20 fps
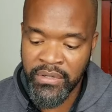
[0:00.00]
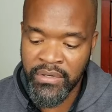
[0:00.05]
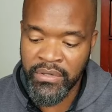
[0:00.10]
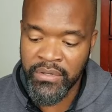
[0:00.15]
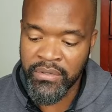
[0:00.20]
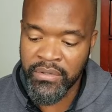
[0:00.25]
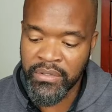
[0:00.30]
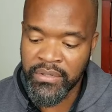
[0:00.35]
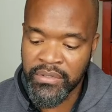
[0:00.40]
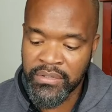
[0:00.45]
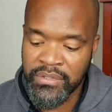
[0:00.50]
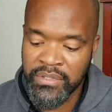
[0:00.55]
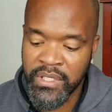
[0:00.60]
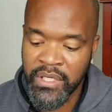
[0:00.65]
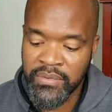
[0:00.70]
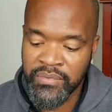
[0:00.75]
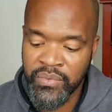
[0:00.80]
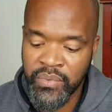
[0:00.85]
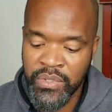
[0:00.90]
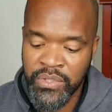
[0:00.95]
earth.
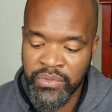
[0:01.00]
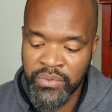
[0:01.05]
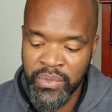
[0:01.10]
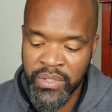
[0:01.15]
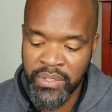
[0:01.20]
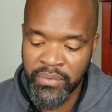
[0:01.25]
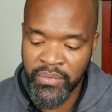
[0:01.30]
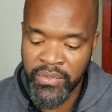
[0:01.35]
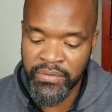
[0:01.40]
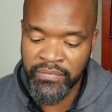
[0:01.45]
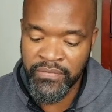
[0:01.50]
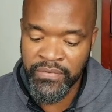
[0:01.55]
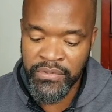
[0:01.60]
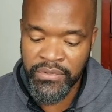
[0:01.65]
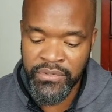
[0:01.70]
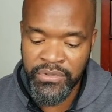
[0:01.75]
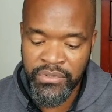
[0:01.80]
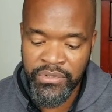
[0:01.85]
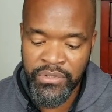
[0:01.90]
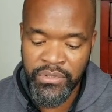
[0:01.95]
Psalms 121,
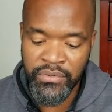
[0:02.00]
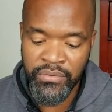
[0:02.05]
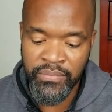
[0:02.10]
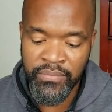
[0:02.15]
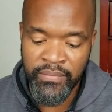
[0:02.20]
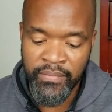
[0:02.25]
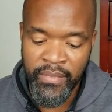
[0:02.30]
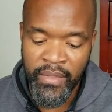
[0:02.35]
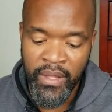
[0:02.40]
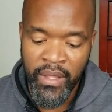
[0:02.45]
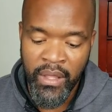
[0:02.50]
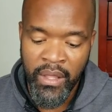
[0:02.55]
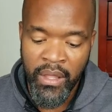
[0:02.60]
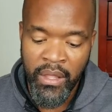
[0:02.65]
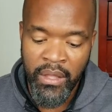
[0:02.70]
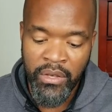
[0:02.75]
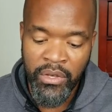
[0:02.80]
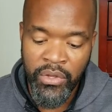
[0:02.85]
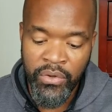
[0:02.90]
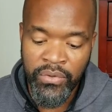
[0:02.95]
verse 2.
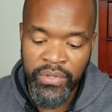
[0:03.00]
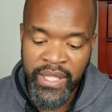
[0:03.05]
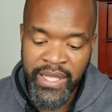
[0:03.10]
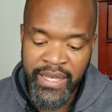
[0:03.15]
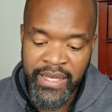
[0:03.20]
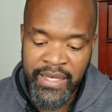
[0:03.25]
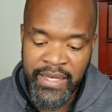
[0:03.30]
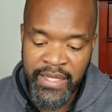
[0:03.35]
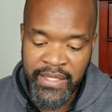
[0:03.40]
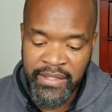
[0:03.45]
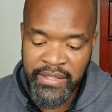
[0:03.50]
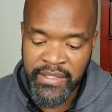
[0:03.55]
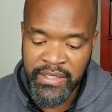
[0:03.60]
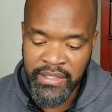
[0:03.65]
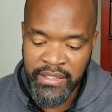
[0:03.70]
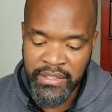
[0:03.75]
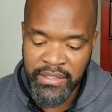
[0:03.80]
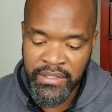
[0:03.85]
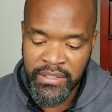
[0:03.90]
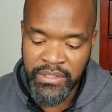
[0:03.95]
Know that
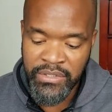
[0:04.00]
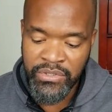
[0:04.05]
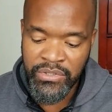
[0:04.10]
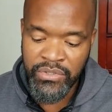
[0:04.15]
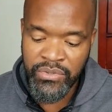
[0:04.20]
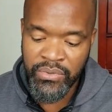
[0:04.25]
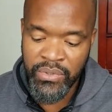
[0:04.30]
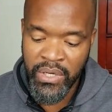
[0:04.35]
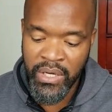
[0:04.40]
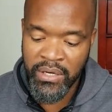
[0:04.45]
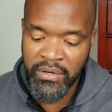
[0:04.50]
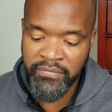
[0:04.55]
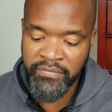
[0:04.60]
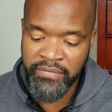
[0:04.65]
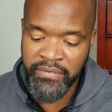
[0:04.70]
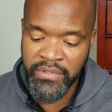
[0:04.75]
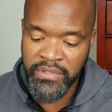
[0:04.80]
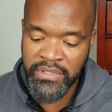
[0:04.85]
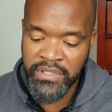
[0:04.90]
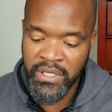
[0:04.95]
nothing is too hard
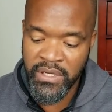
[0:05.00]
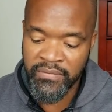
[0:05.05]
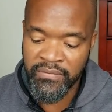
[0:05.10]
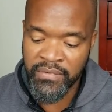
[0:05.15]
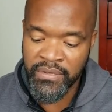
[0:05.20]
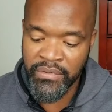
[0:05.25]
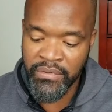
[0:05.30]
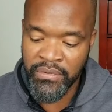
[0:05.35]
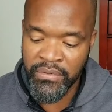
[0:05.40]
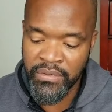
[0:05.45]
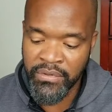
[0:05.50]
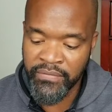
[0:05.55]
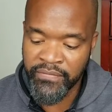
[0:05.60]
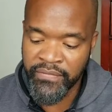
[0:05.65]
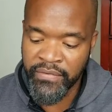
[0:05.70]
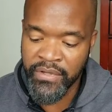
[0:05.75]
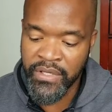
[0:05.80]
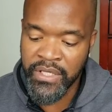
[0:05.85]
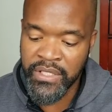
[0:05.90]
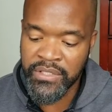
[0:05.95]
for the sovereign Lord,
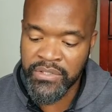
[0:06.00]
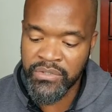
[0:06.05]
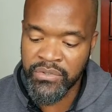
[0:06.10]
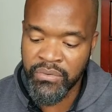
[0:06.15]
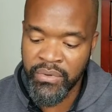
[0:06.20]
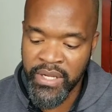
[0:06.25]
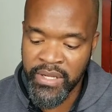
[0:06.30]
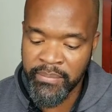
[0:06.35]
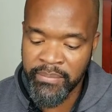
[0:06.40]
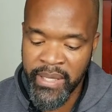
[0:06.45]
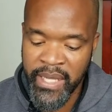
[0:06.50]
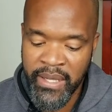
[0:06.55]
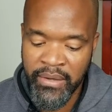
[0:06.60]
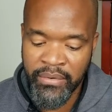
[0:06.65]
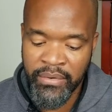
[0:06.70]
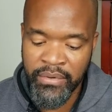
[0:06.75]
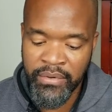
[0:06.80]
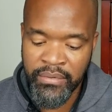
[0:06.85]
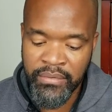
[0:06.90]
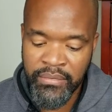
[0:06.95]
for his great
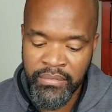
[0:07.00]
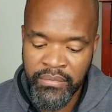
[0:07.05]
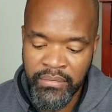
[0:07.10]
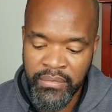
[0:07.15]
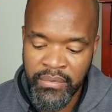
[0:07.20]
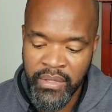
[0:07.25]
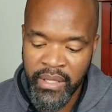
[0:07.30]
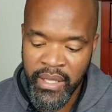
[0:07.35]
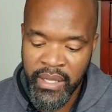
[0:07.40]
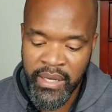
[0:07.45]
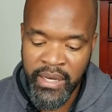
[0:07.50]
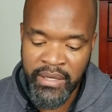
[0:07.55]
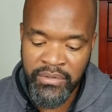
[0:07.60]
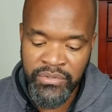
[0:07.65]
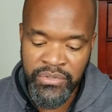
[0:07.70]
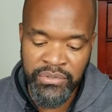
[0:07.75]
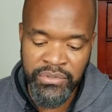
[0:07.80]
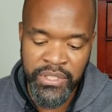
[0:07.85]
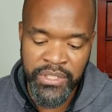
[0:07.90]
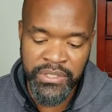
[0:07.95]
power and
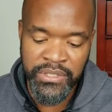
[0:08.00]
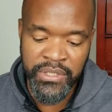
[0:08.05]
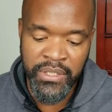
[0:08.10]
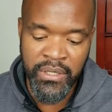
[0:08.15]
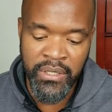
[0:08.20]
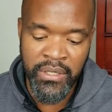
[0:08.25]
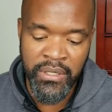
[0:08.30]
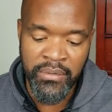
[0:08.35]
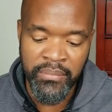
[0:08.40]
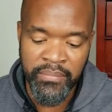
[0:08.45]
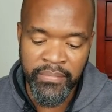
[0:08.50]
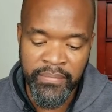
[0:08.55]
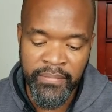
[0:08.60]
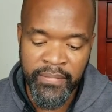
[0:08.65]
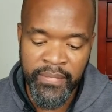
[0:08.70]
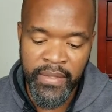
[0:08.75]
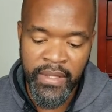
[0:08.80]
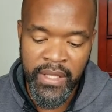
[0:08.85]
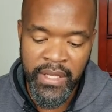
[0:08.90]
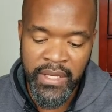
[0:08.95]
outstretched arm.
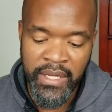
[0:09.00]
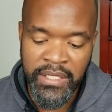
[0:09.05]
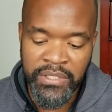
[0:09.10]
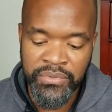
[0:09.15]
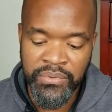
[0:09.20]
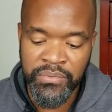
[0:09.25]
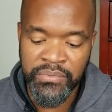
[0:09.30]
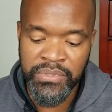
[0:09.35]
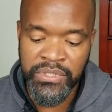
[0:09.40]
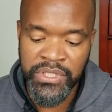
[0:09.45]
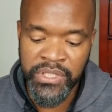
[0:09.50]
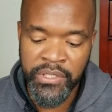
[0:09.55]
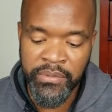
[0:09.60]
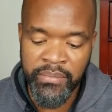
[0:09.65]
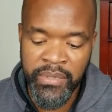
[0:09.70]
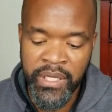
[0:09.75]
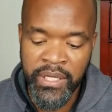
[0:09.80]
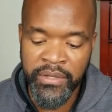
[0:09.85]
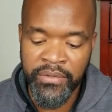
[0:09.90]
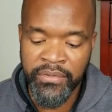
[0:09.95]
And that's from
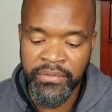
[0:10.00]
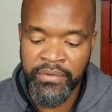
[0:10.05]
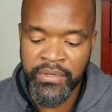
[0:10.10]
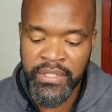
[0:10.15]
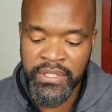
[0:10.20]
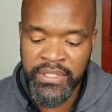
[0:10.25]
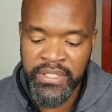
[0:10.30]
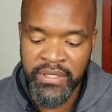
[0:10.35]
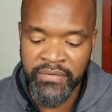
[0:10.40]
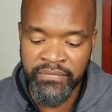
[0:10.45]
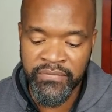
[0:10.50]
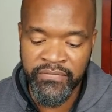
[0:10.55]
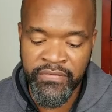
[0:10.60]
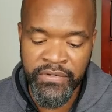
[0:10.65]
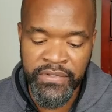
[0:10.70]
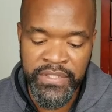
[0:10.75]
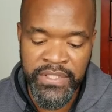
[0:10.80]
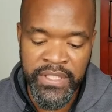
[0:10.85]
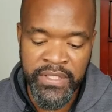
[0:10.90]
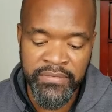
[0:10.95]
Jeremiah 37,
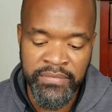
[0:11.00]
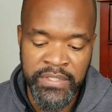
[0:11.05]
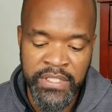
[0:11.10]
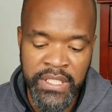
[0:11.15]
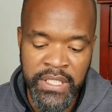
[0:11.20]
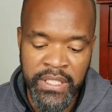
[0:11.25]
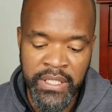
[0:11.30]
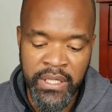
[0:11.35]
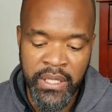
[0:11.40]
verse 17.